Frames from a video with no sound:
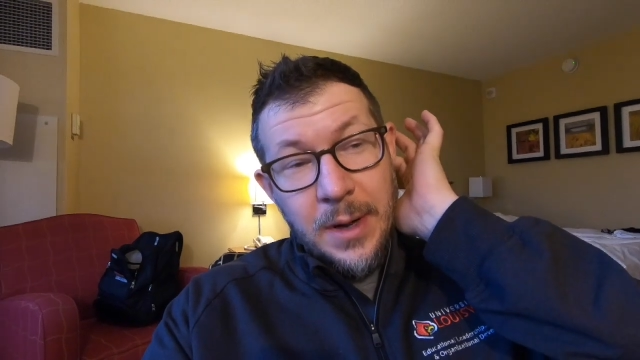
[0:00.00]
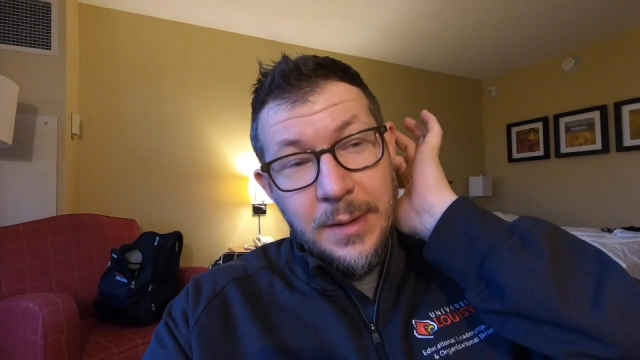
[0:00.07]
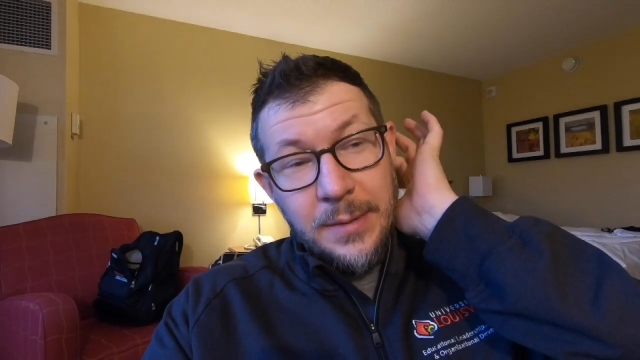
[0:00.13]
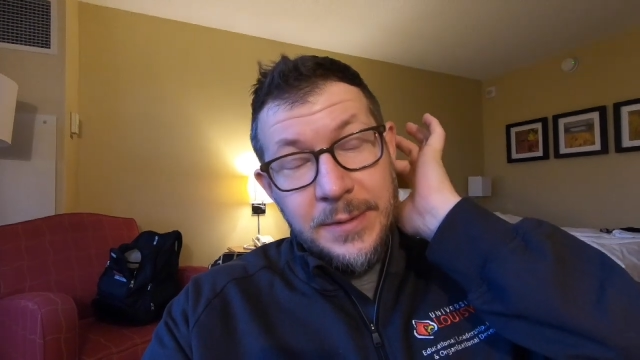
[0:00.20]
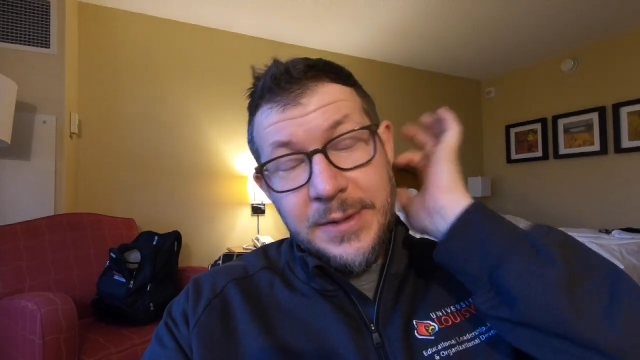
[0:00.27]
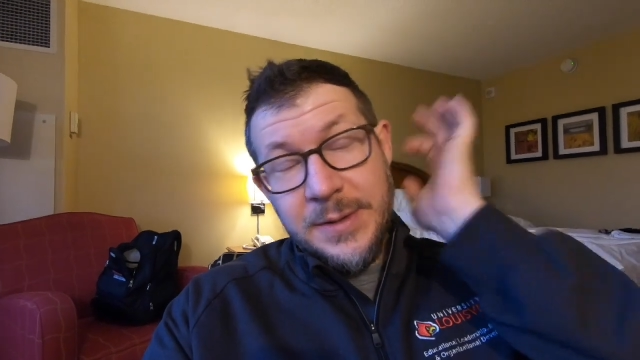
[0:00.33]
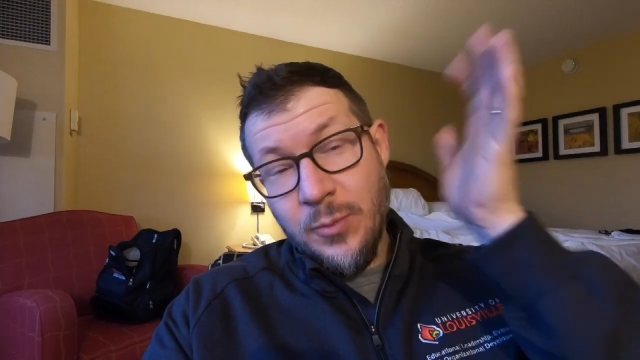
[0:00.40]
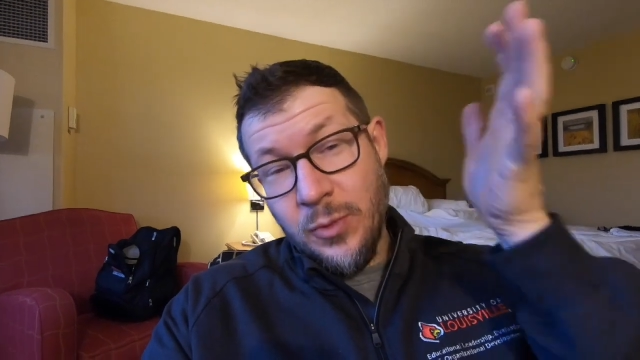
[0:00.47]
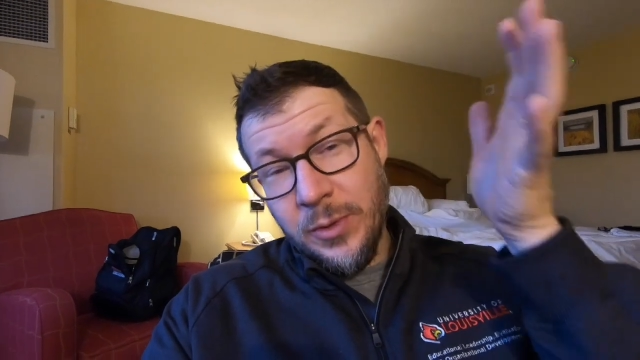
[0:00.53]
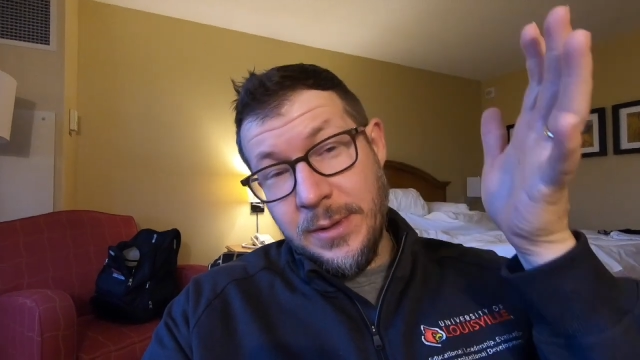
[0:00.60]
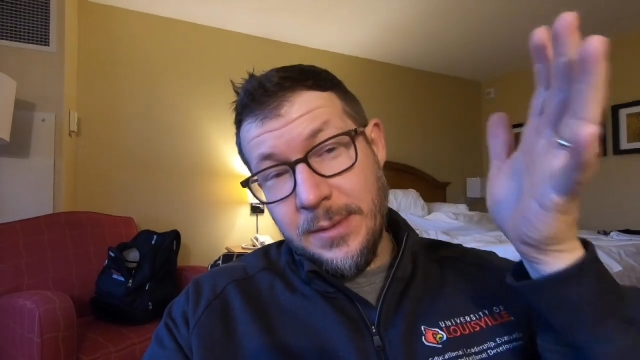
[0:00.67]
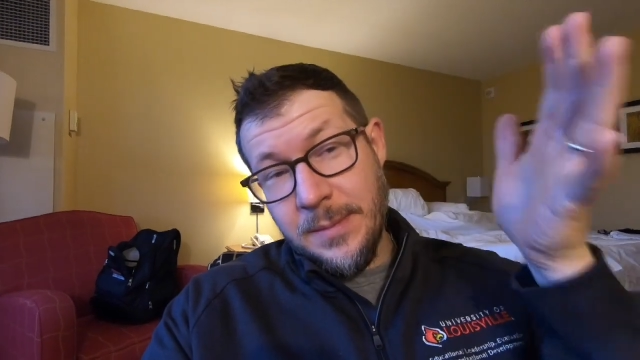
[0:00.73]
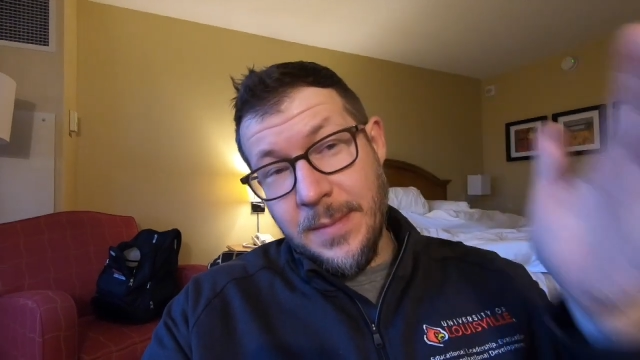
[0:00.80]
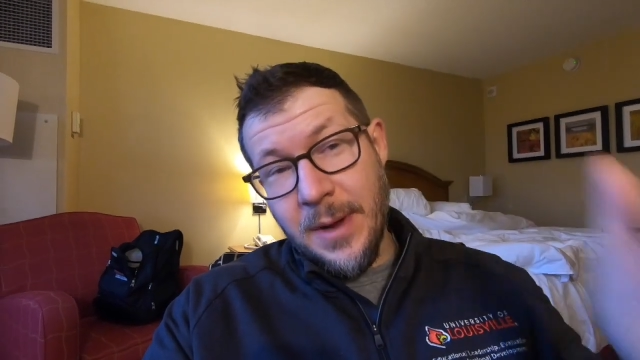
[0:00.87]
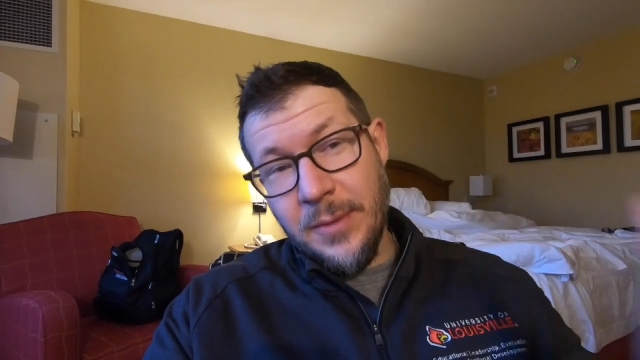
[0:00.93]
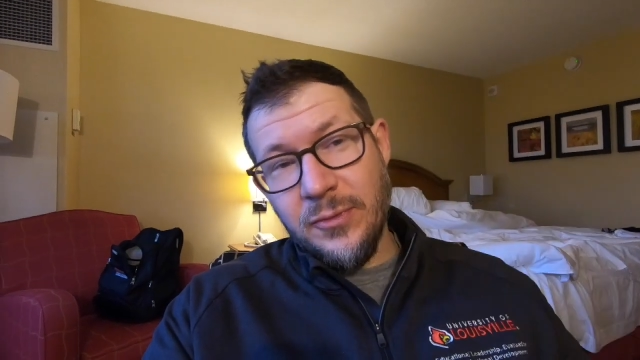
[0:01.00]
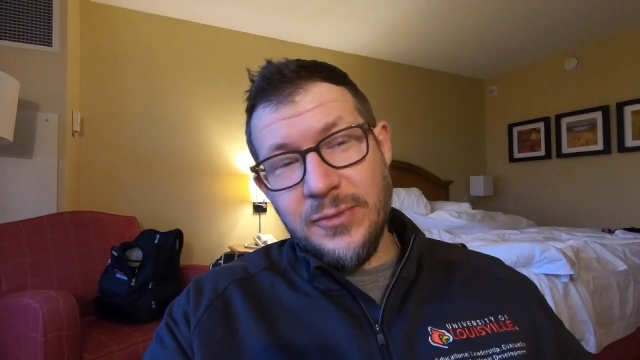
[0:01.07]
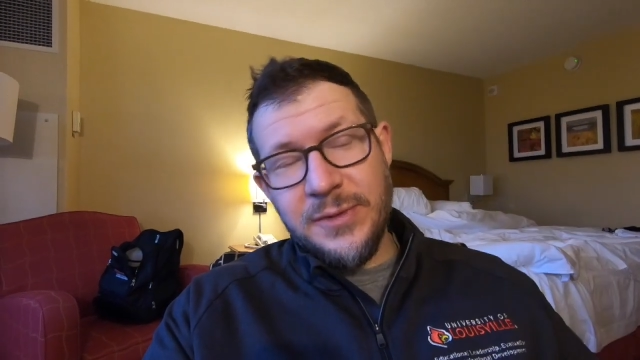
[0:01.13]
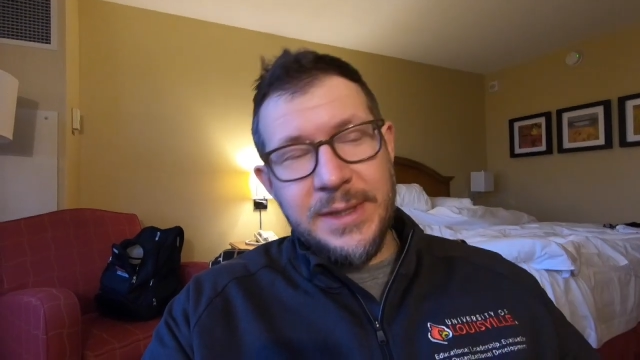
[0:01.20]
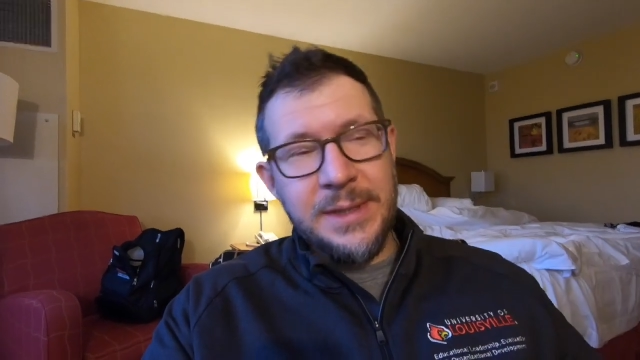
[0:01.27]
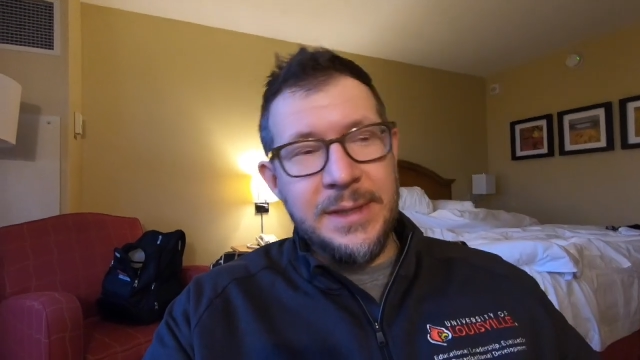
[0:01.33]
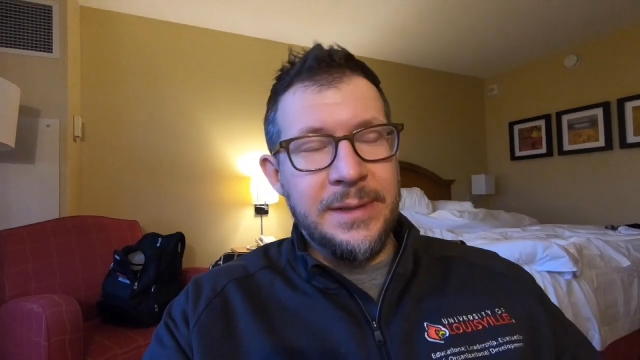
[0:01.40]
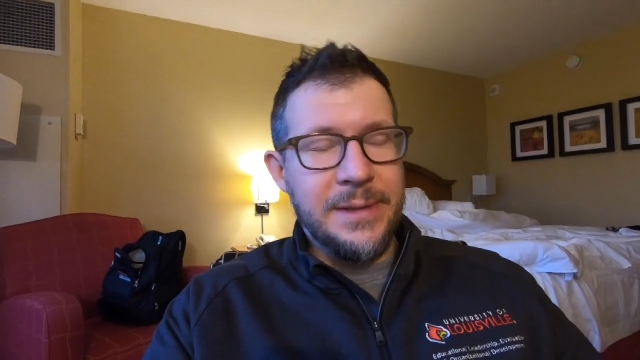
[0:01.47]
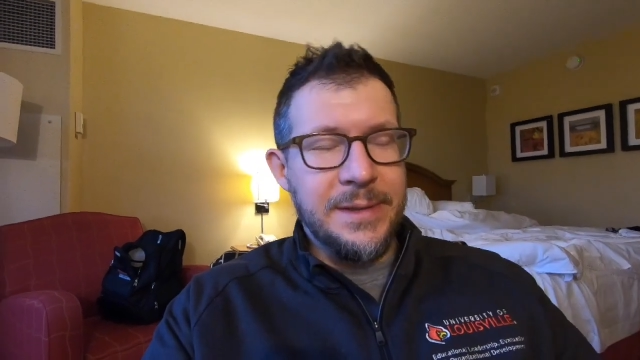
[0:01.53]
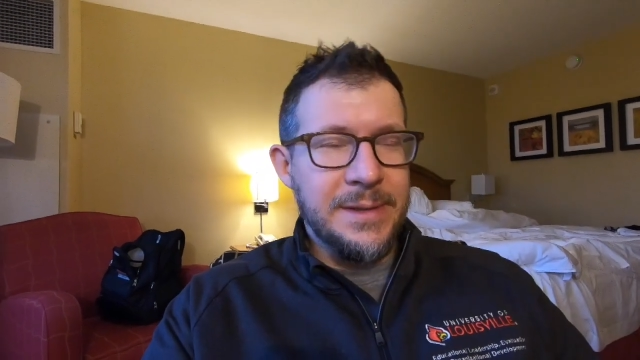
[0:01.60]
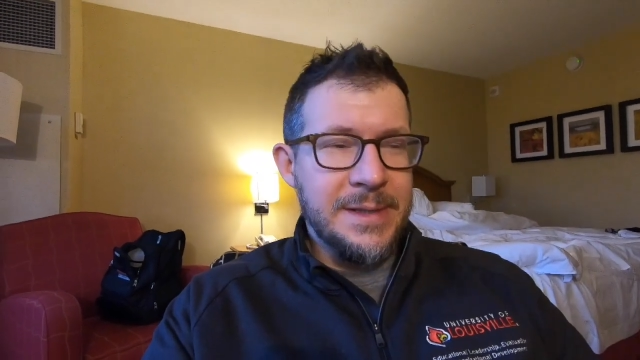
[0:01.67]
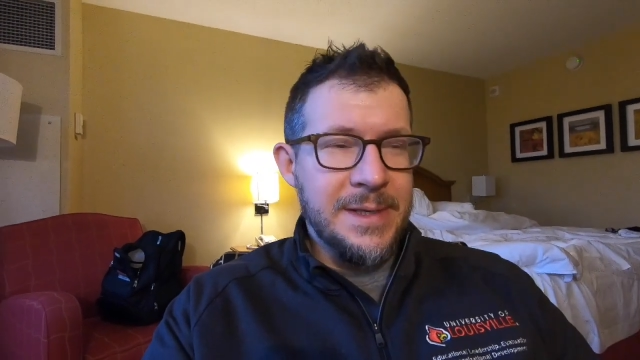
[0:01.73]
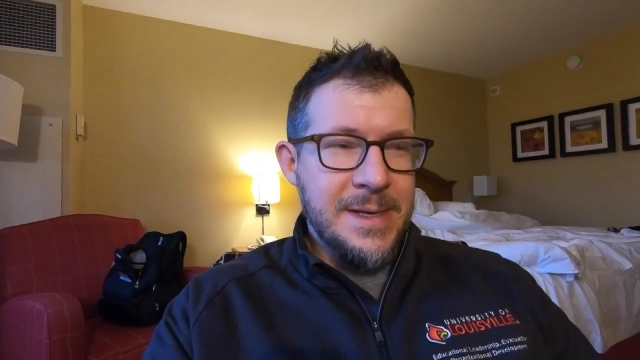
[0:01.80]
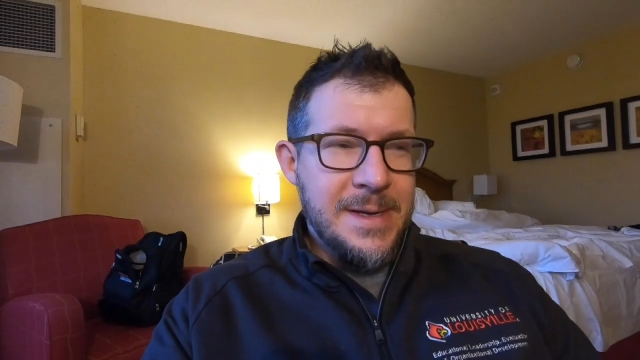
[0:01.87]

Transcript: This morning, my routine is